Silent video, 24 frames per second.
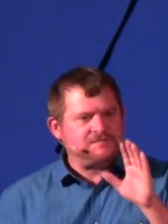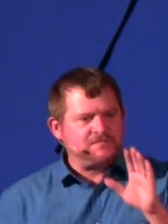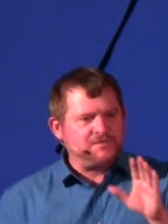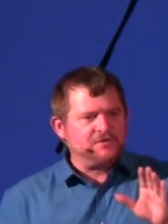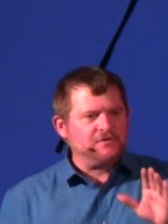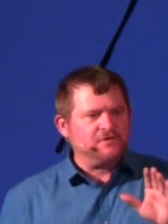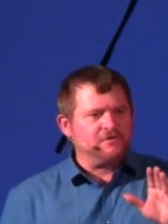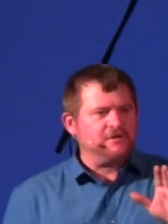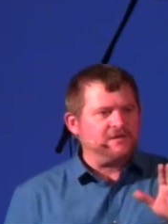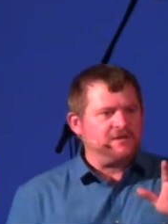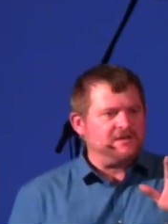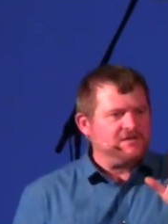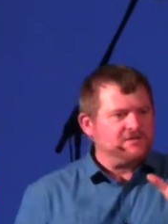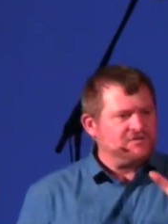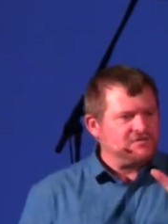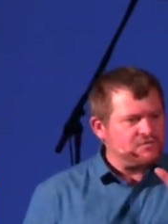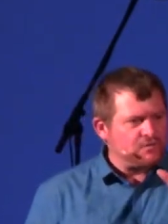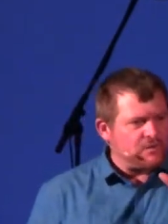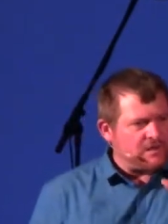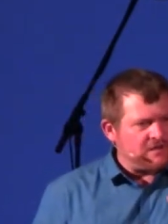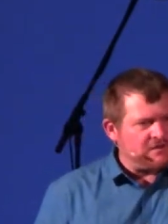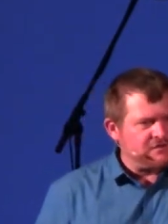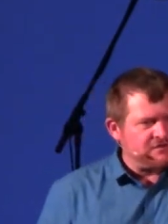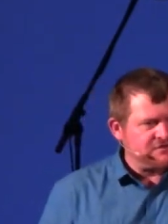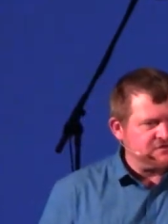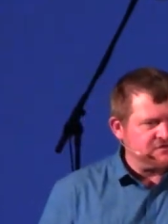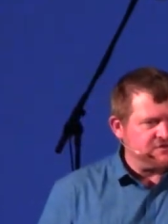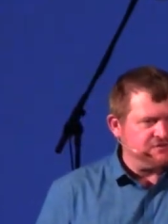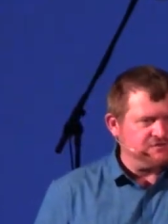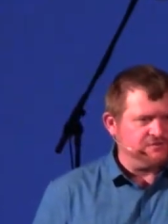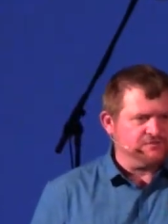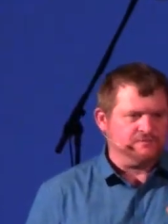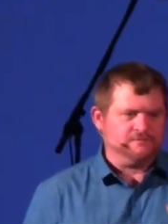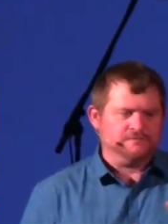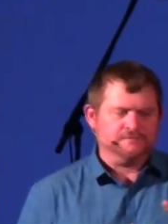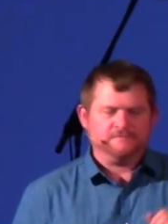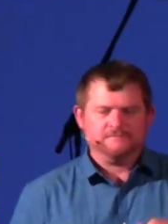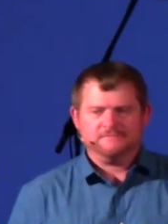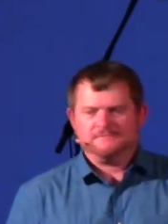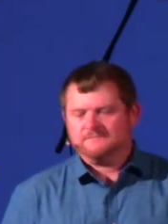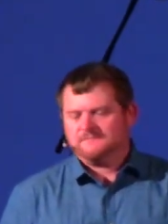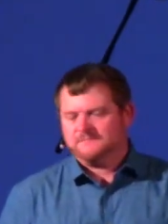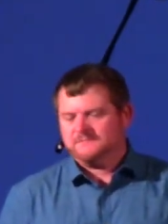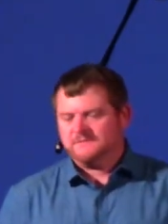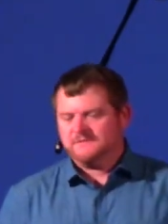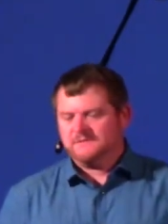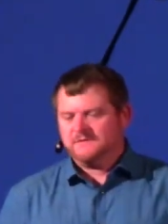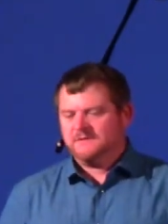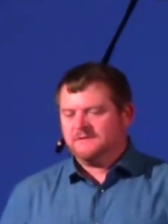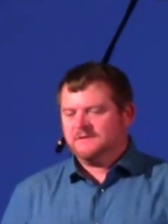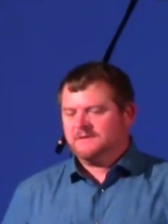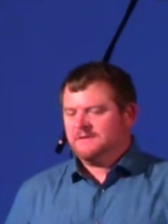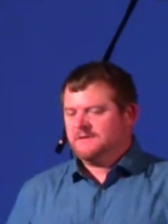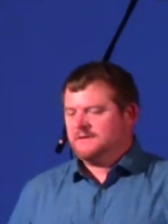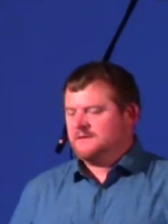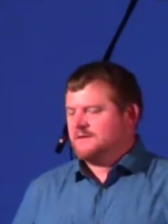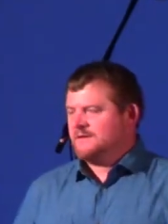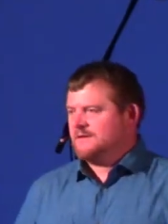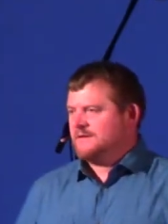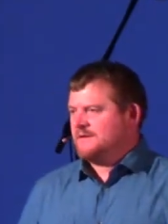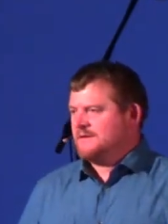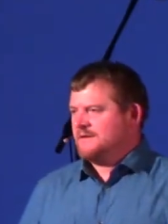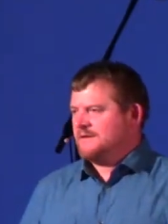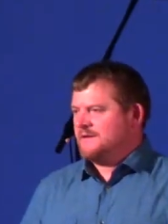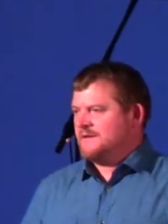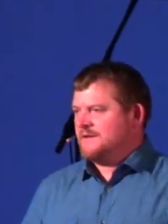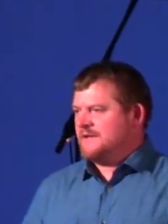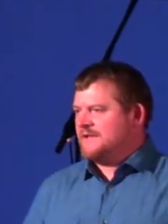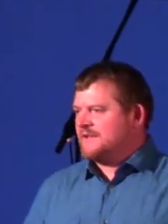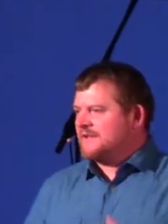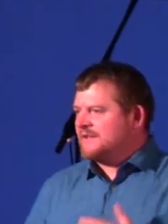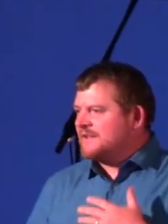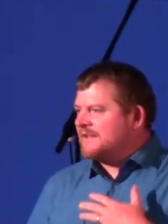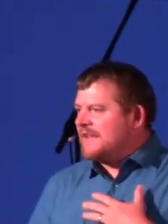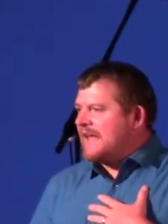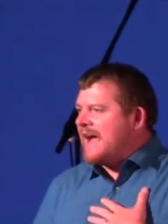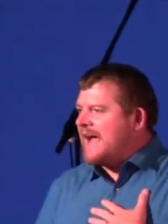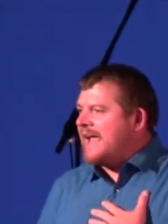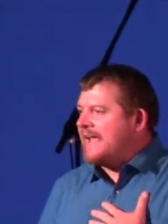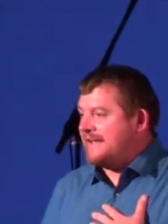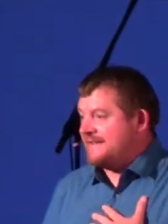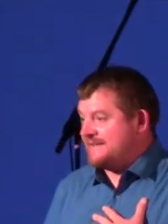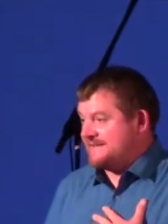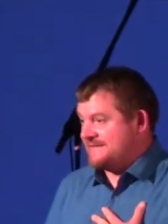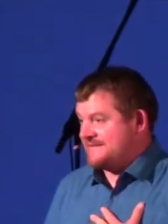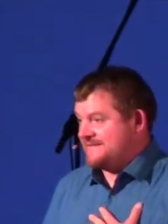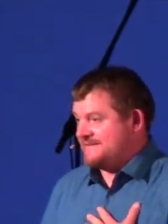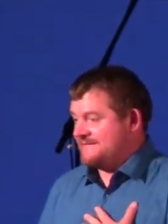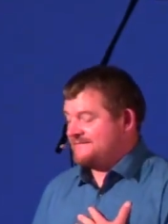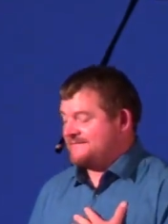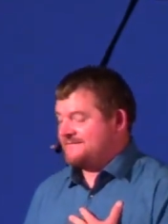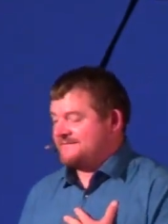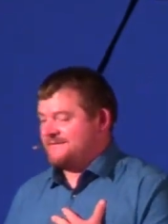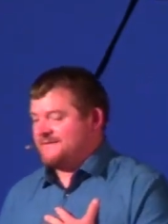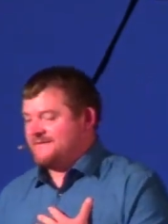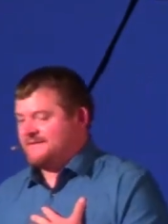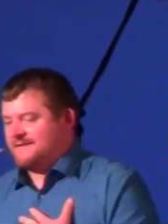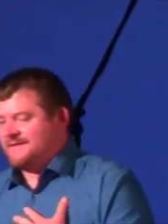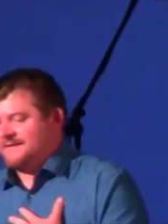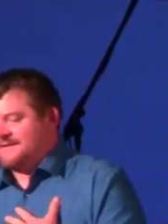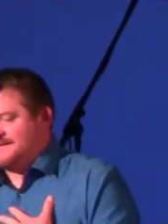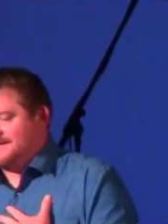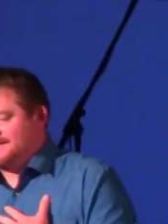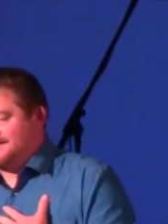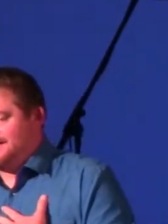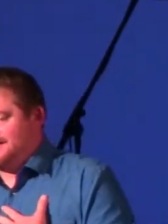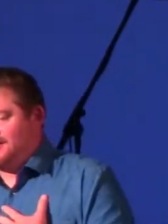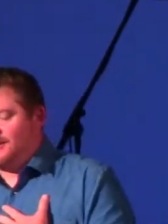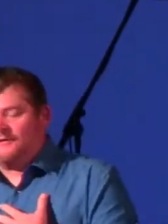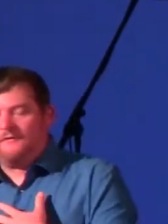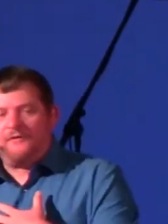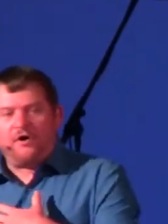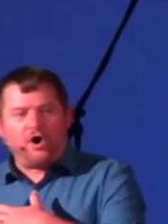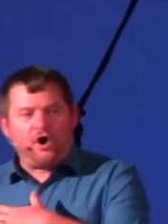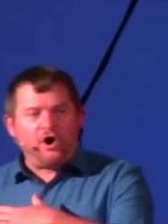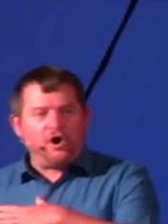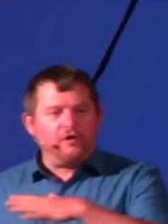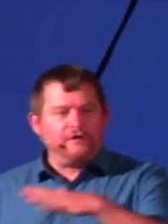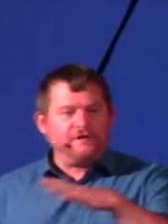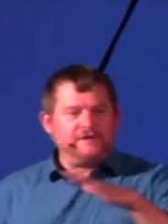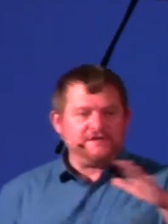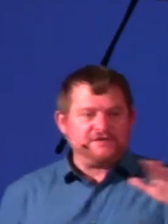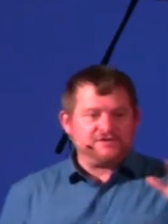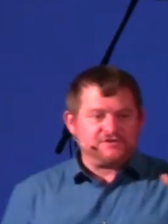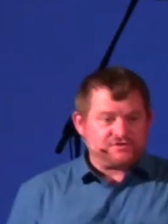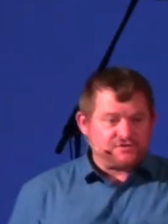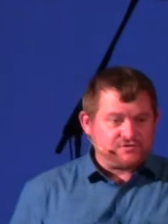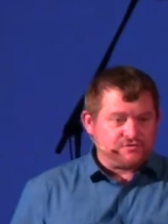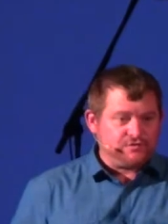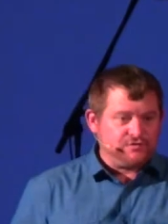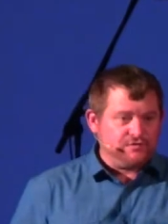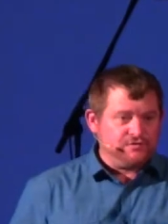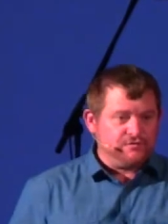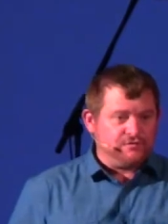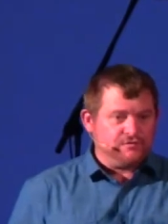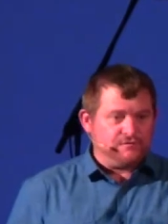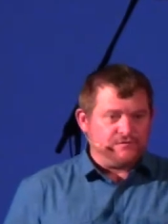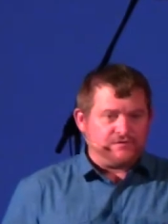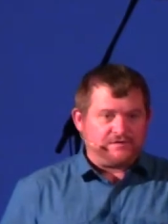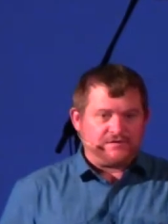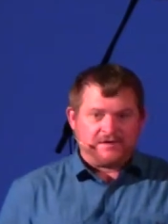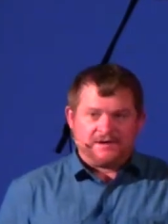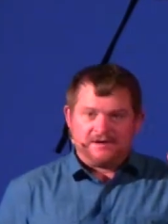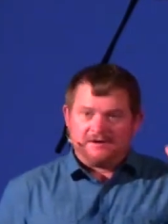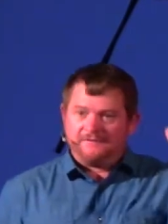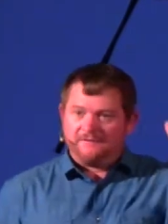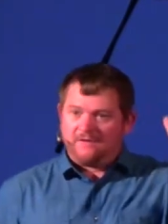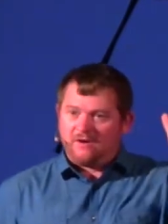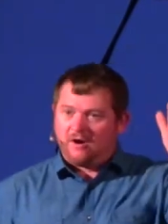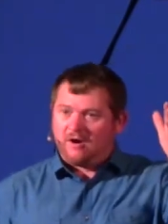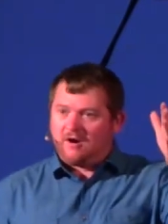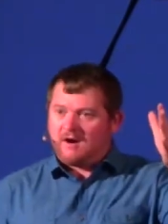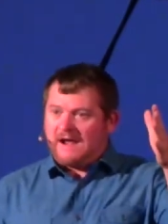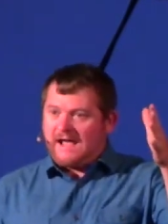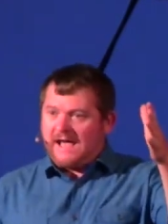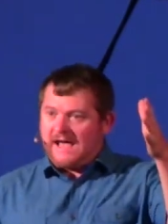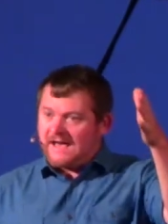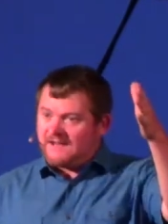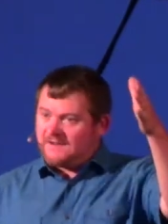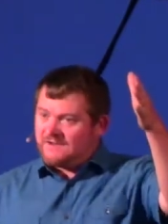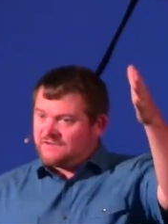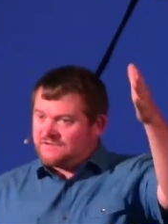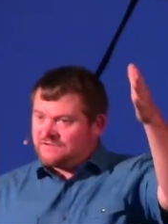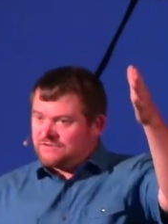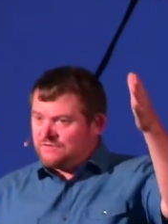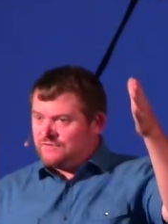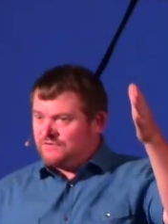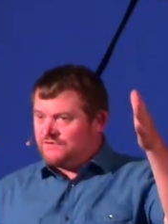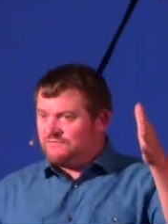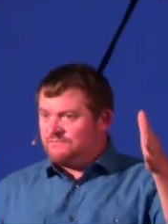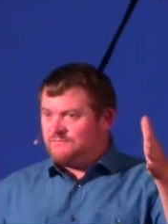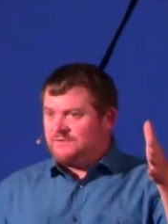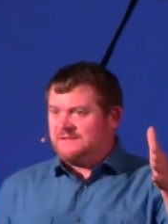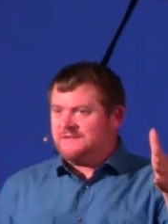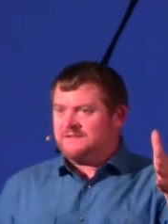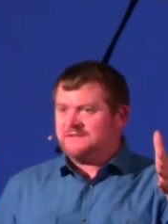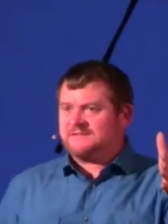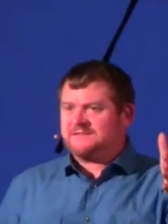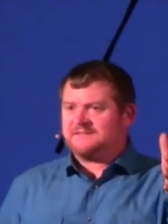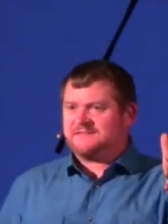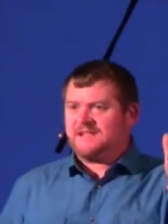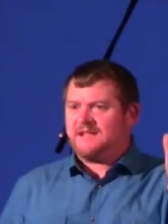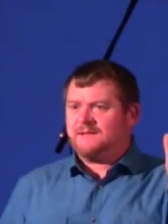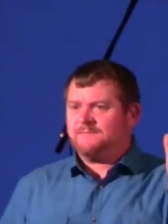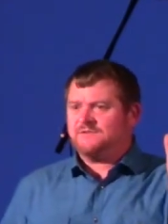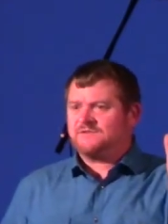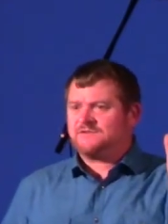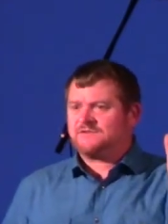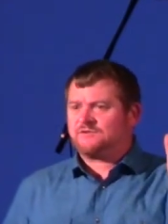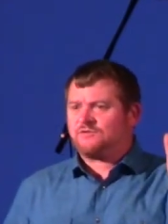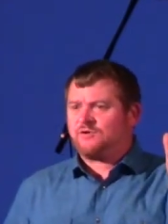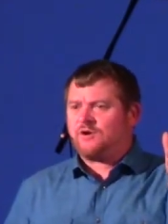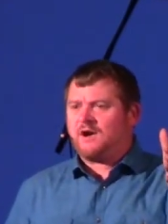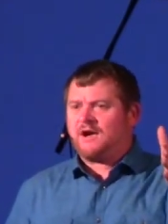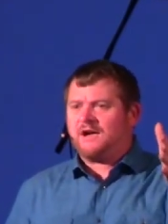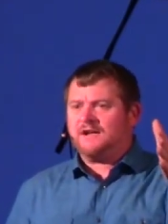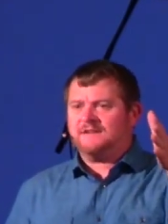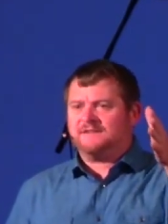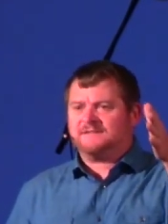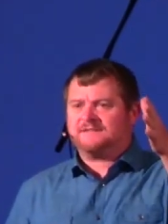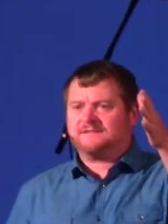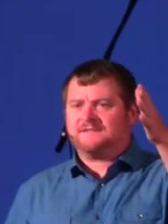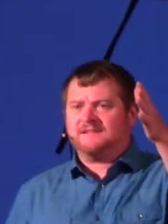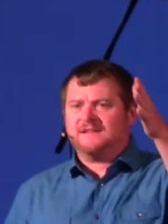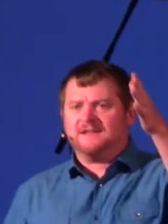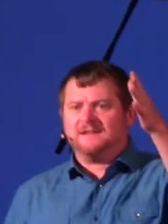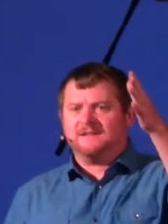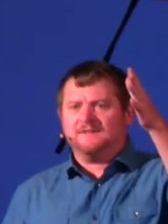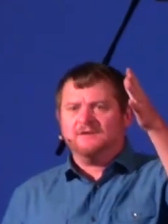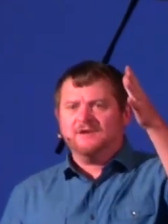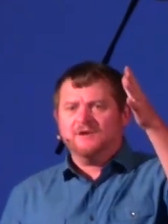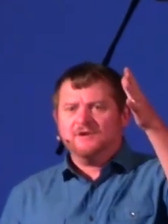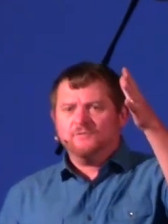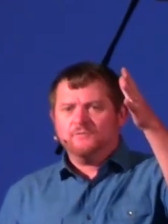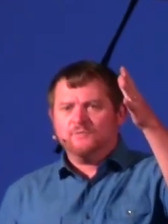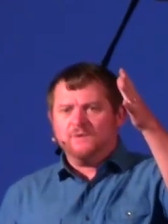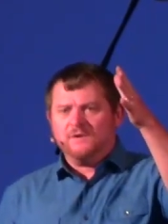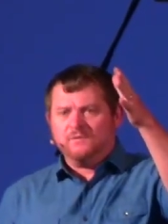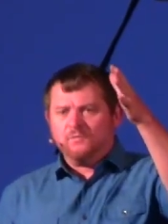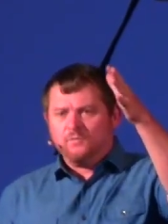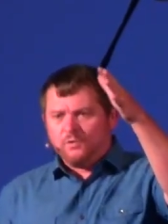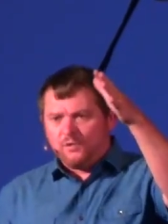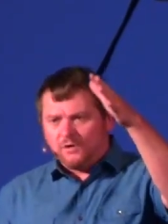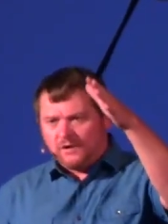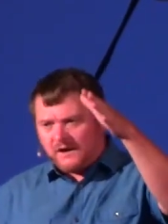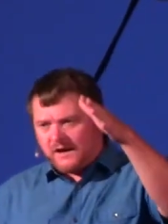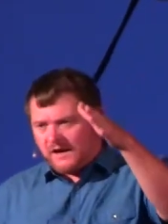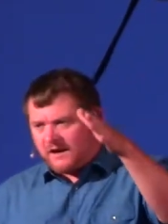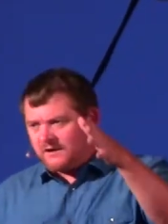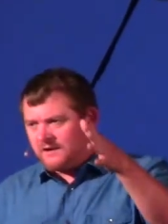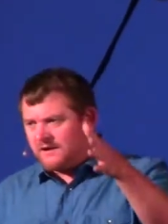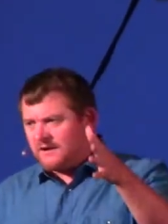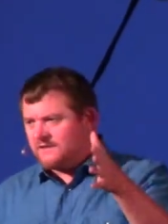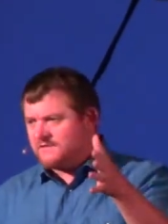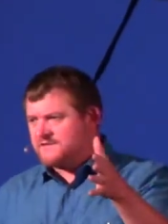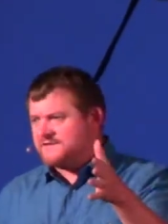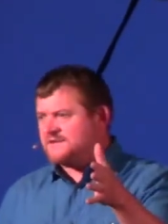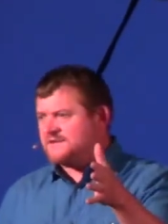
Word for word: Spirit indwells you. In light of all these truths of our attitude to be the same as Christ, that we work out our